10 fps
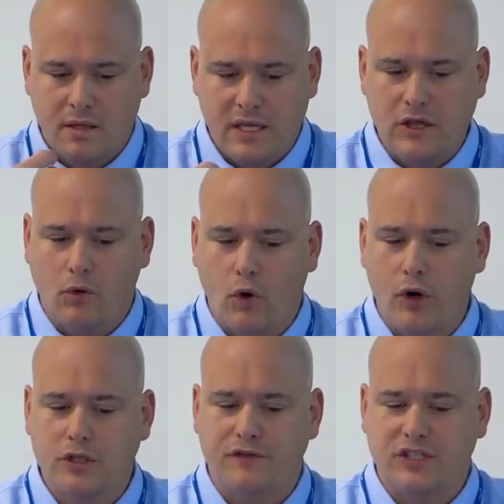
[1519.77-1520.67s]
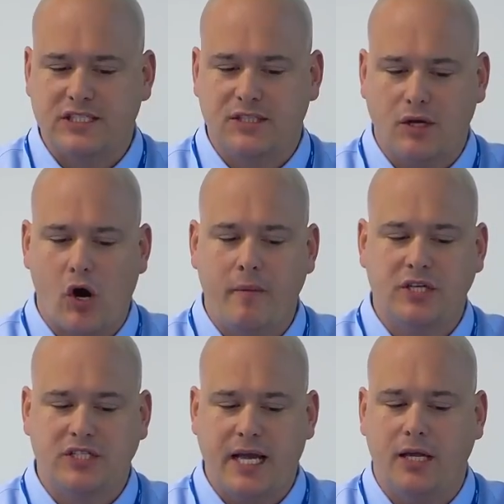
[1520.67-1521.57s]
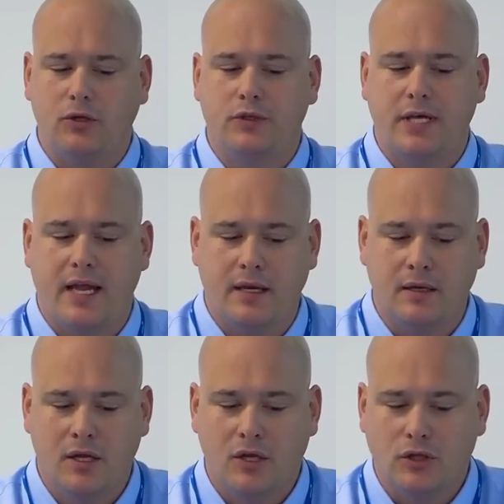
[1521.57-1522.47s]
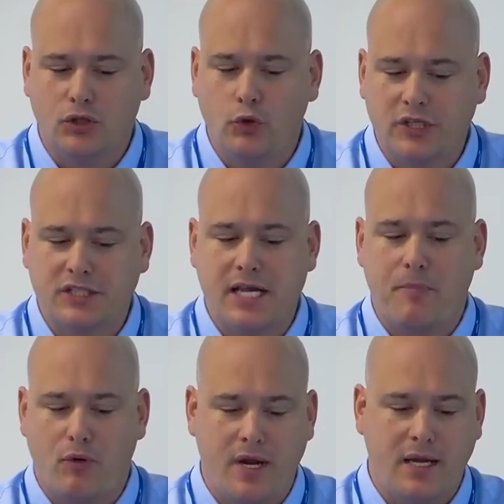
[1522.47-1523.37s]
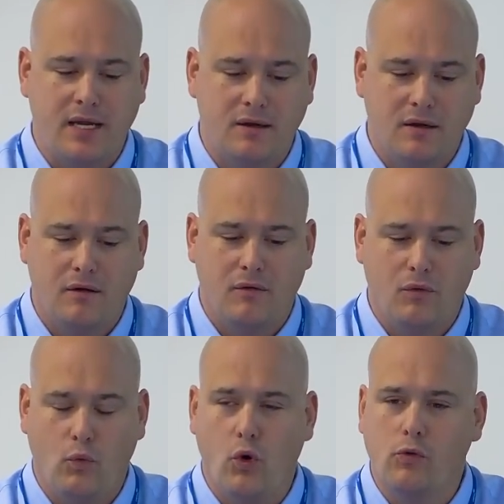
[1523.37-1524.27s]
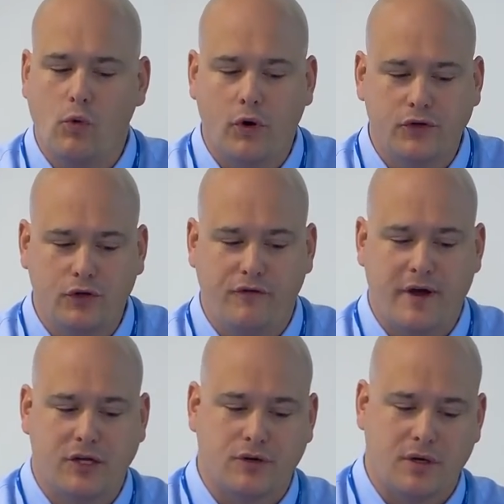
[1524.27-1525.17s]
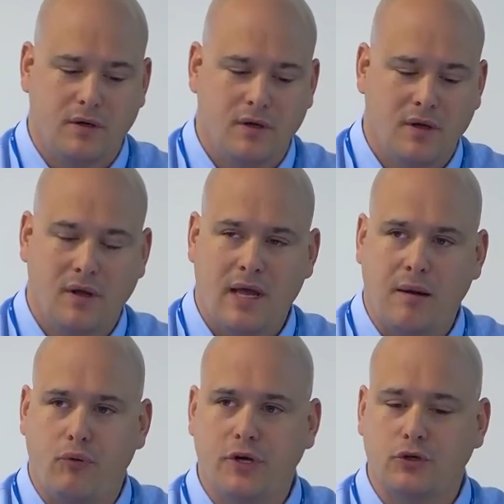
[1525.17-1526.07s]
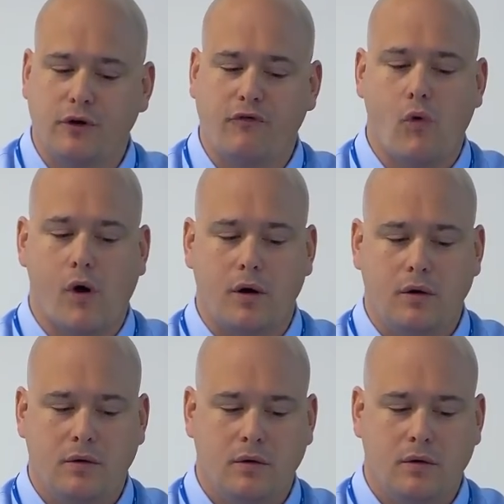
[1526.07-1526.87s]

In the words of Army 2nd Lieutenant Louis Zamperini, World War II veteran and prisoner of war,